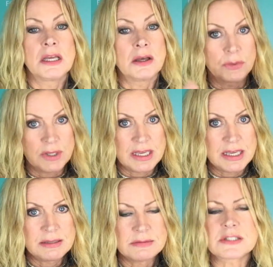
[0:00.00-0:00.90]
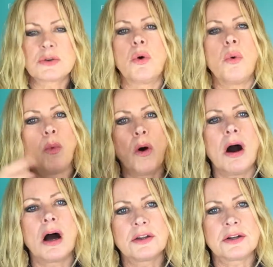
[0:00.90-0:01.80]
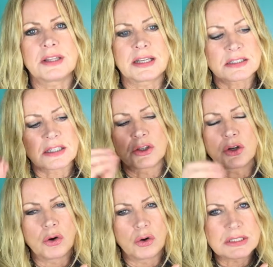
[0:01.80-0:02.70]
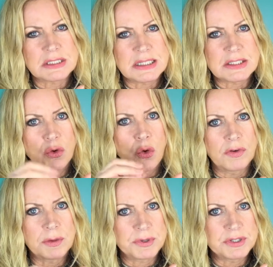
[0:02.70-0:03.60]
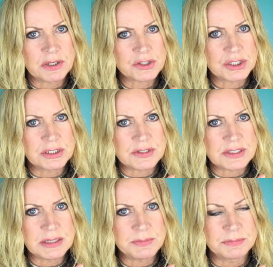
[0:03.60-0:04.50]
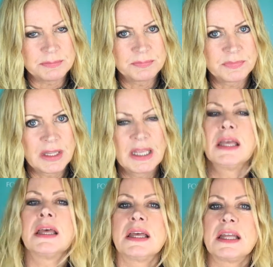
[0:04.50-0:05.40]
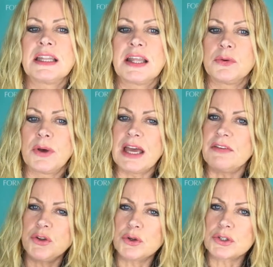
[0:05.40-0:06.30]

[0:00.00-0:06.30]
Okay, so what other things can cause this overproduction of sebum? Now, if you're